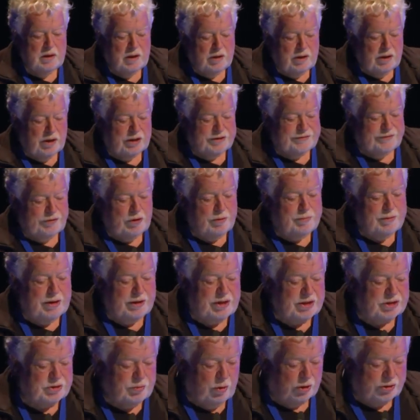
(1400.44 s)
last few
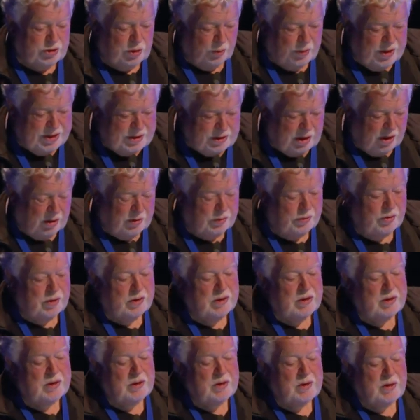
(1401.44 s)
minutes, what do we know?
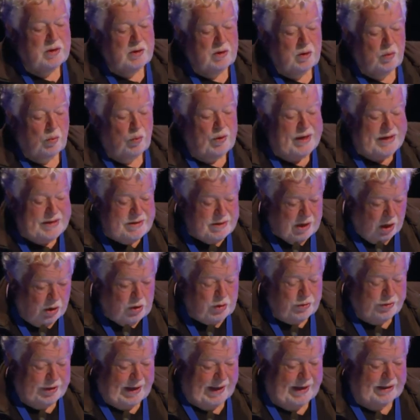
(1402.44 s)
We
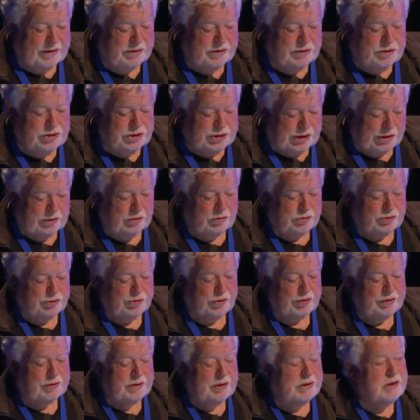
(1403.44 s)
know that
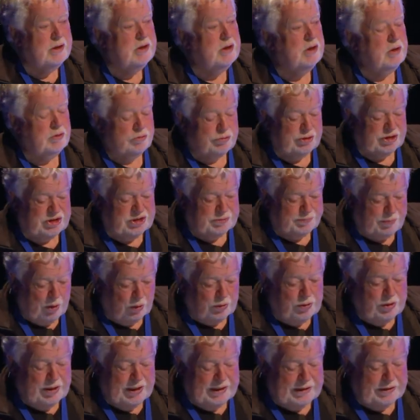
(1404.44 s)
children
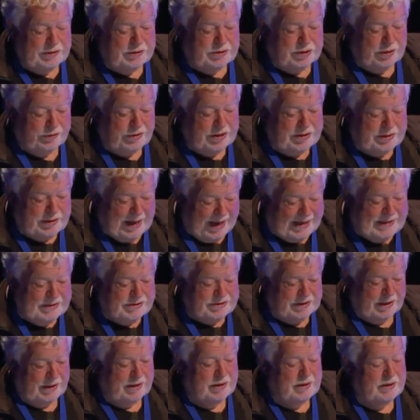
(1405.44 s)
responding to the
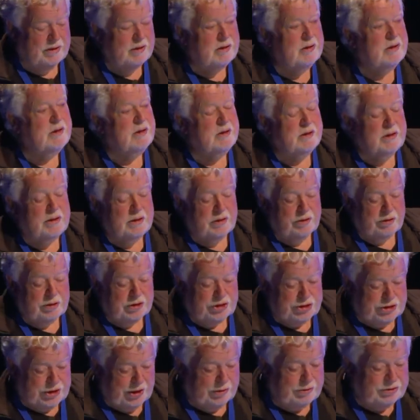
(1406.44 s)
data
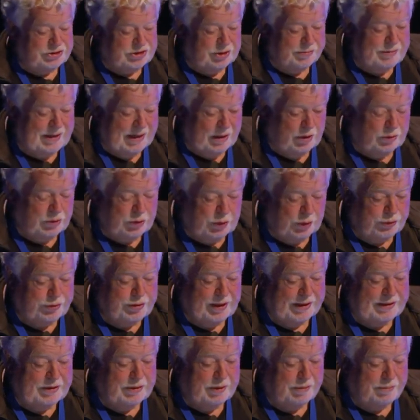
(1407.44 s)
that shows them how good
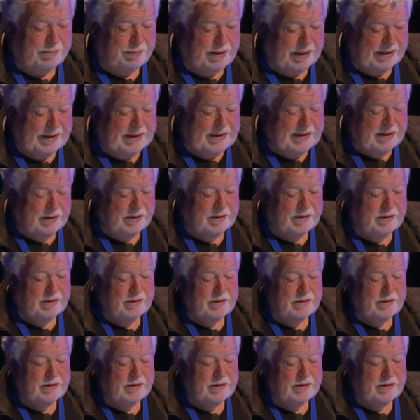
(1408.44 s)
they can be